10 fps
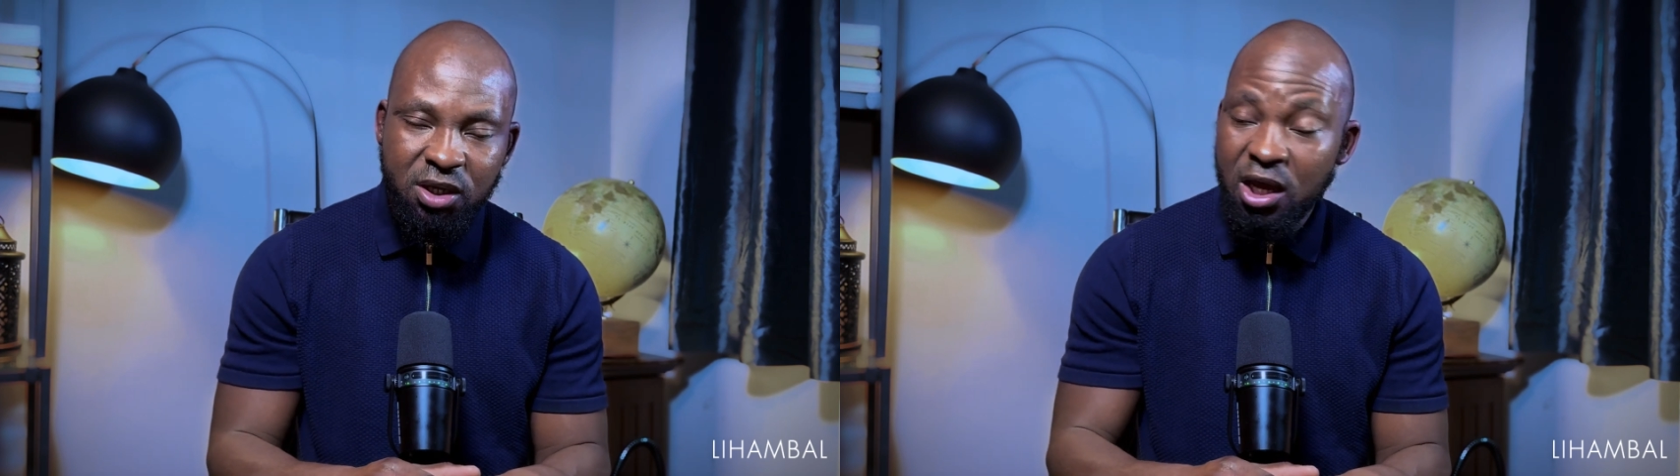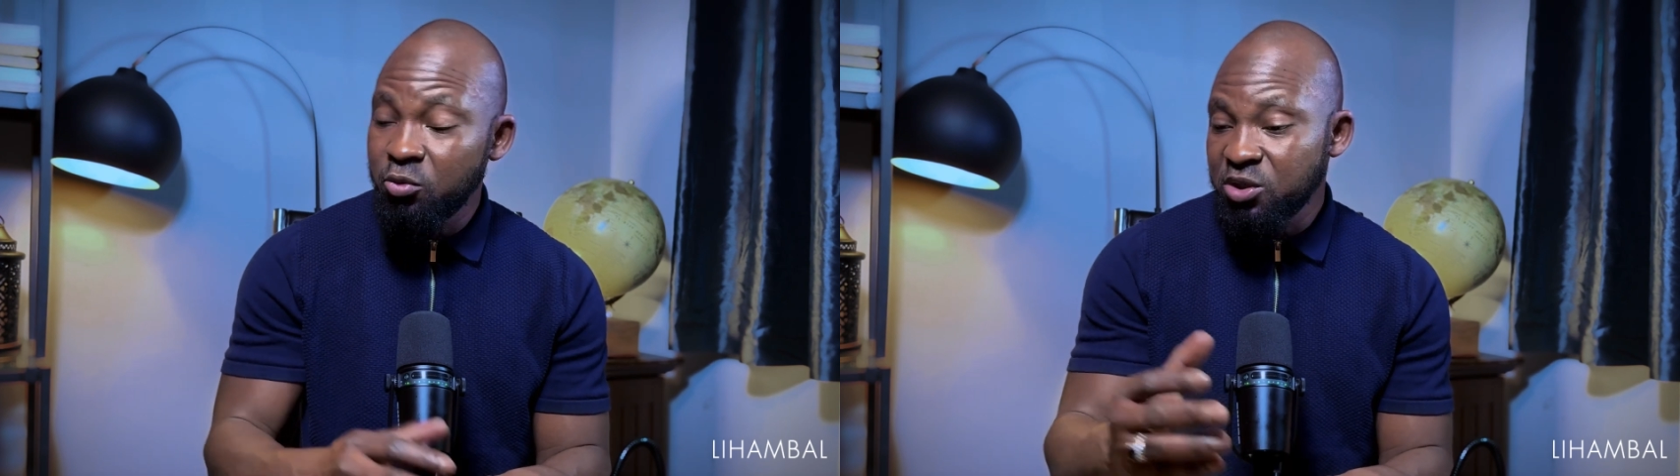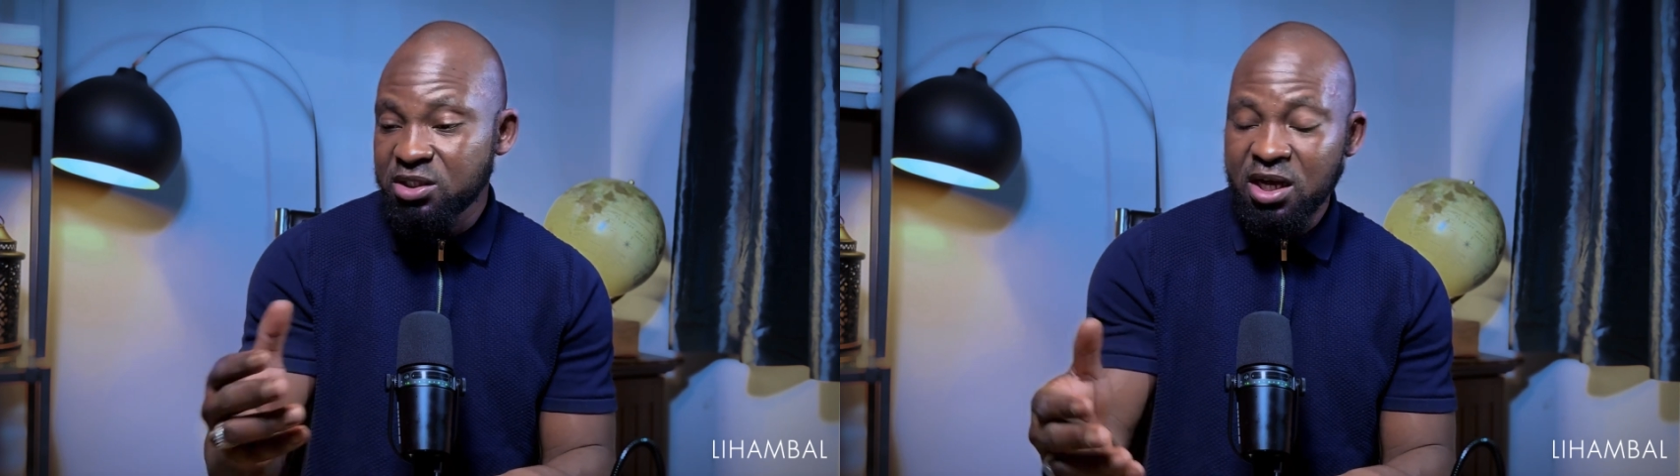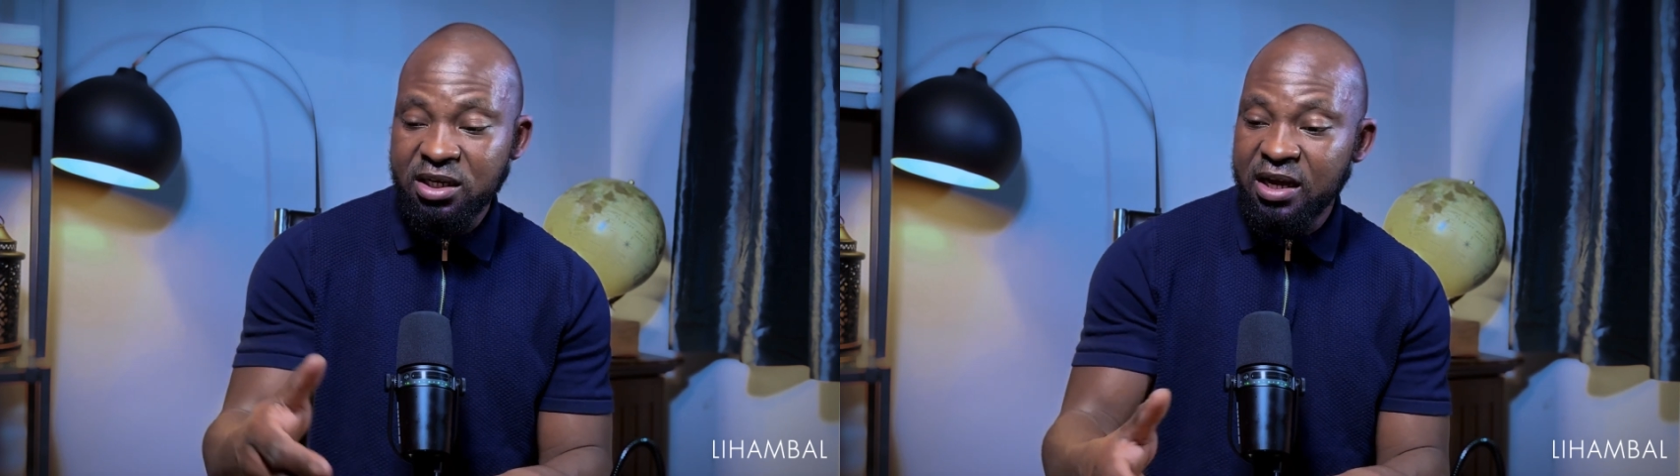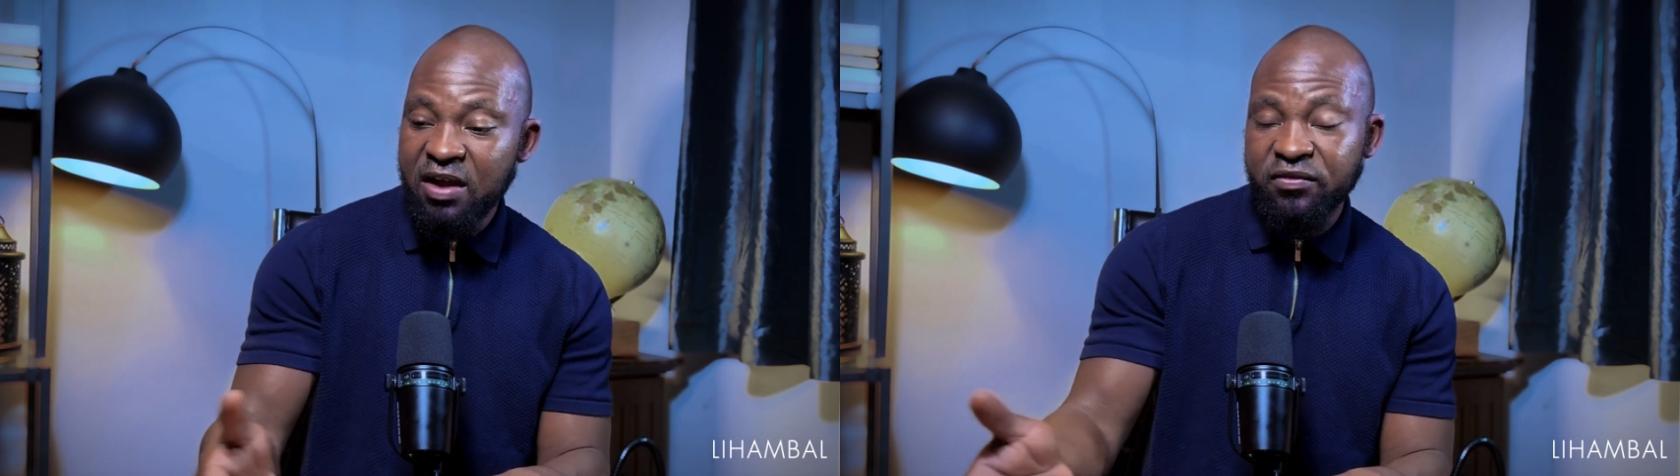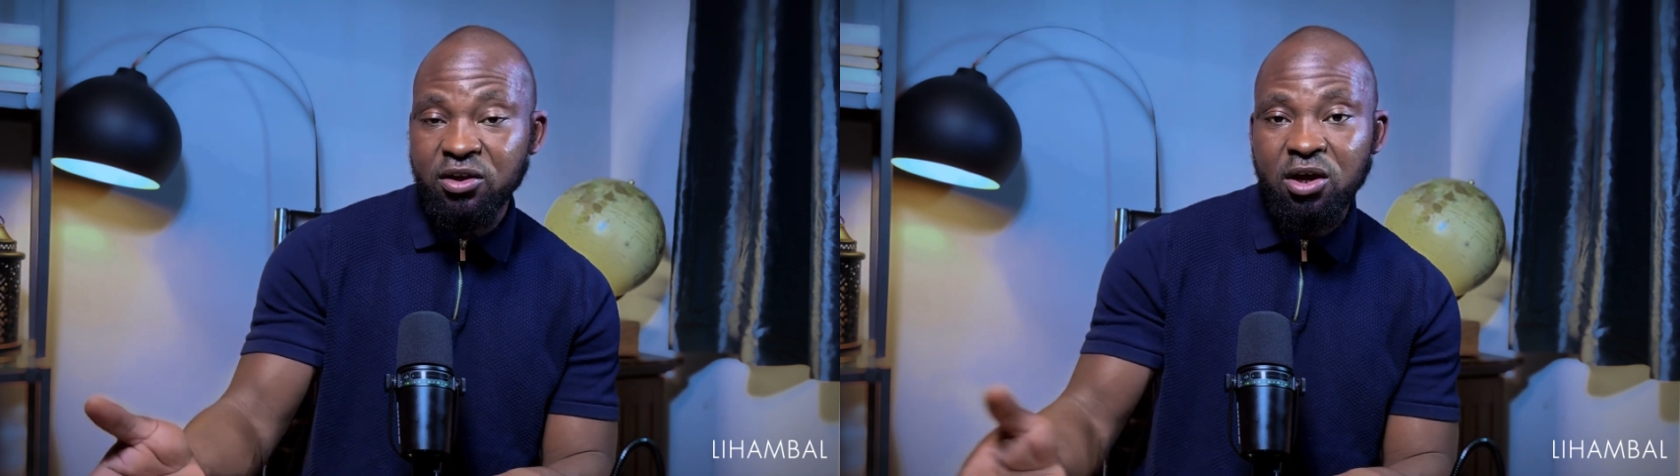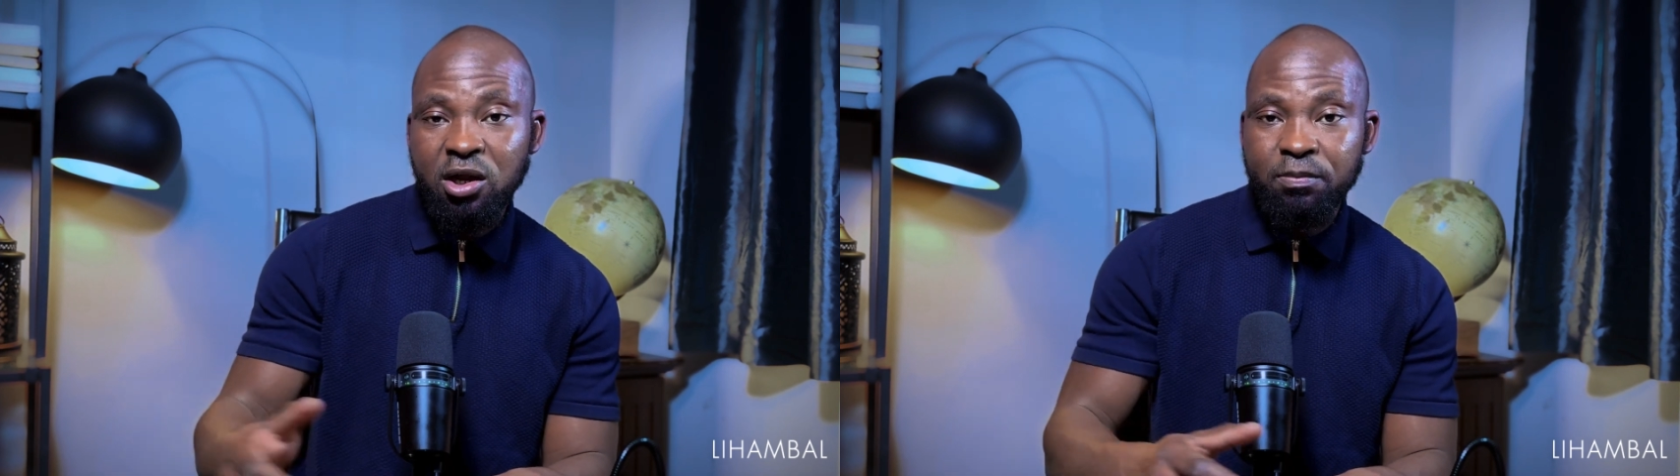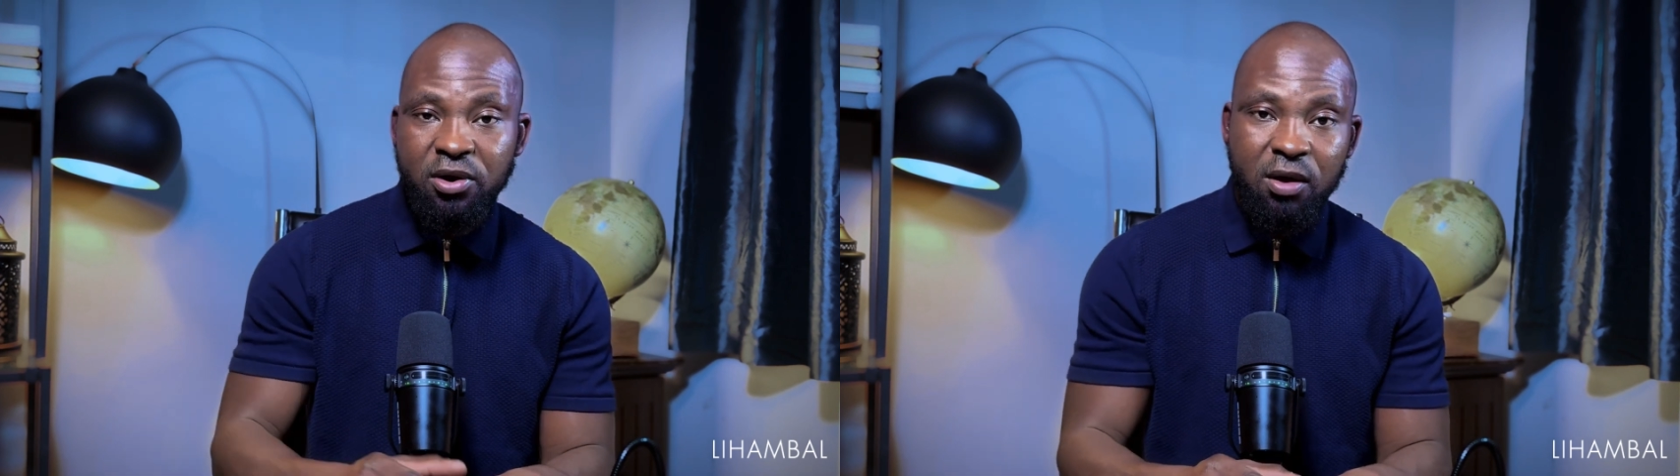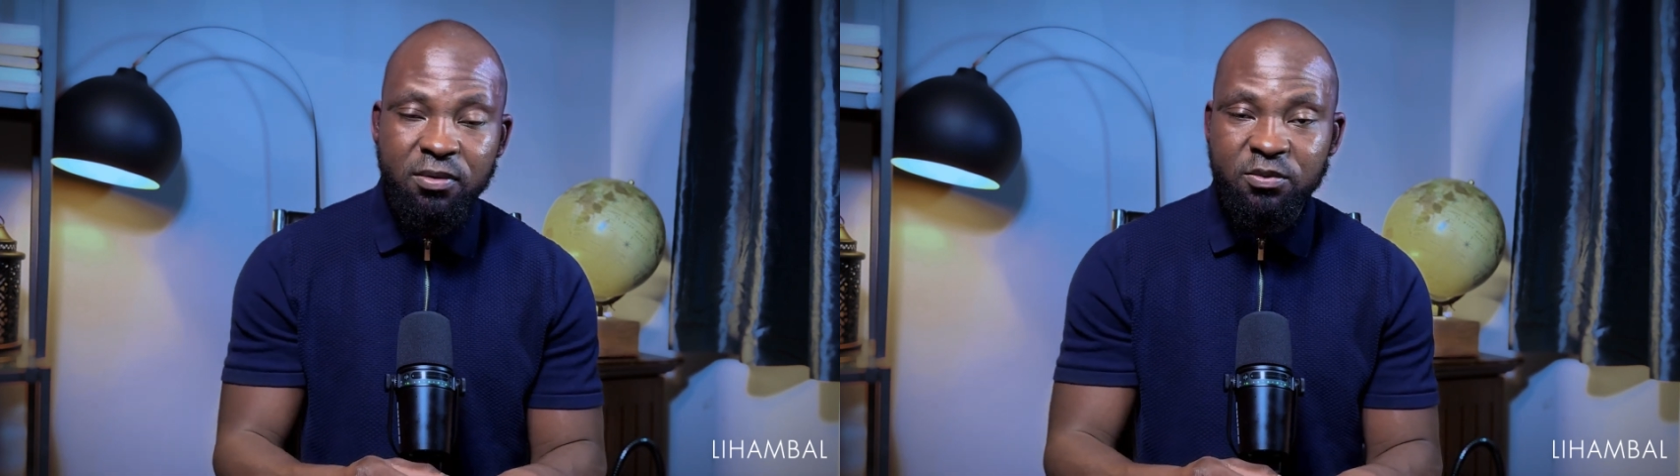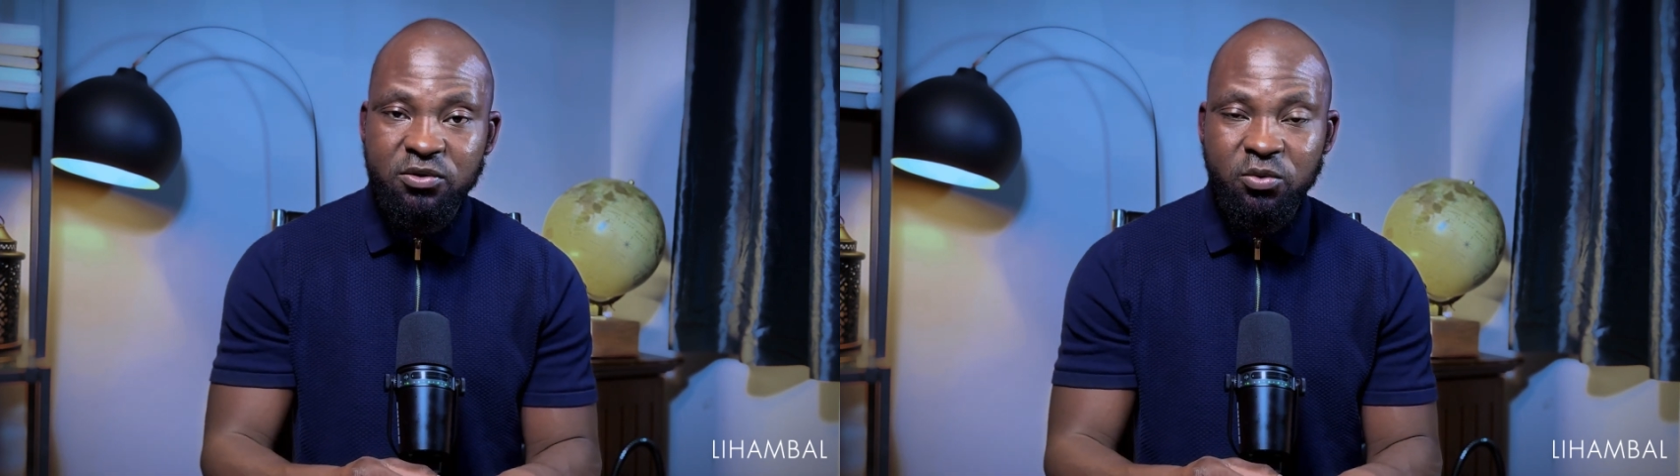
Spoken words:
and we started having God problems.